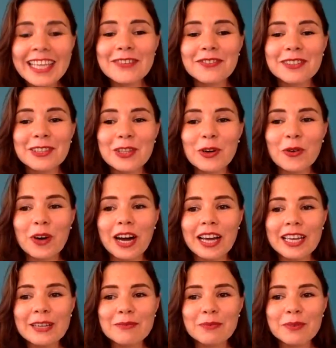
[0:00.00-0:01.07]
Even though
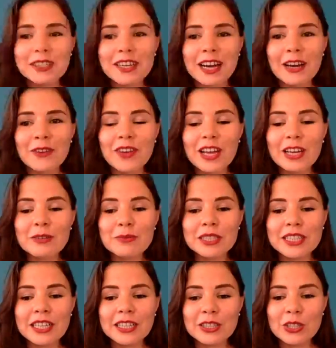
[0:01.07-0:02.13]
I am pretty high value,
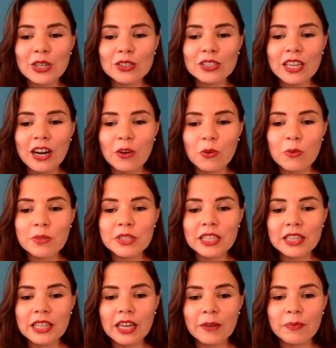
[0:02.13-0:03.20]
but I know there are women
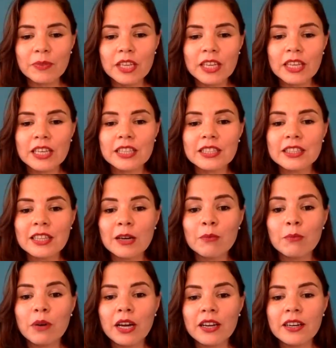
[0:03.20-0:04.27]
that are
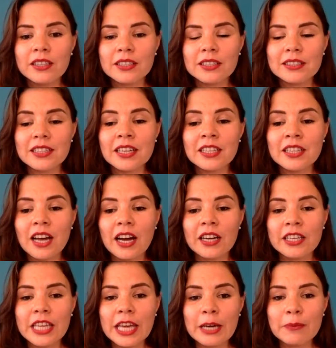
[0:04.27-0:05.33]
better at it than
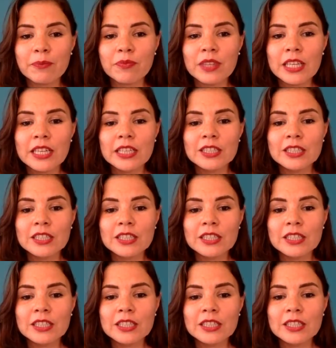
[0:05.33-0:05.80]
I am.